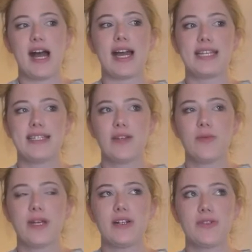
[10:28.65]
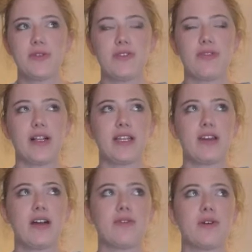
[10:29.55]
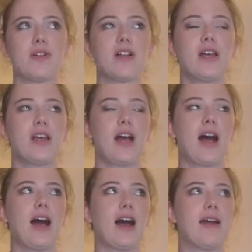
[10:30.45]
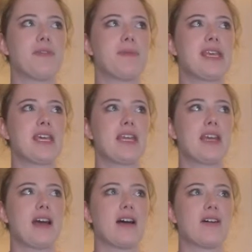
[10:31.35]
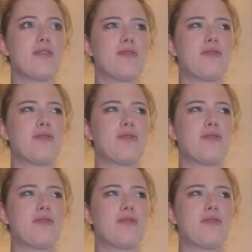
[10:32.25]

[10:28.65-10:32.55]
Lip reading: I did read a Lucy Foley novel at the beginning of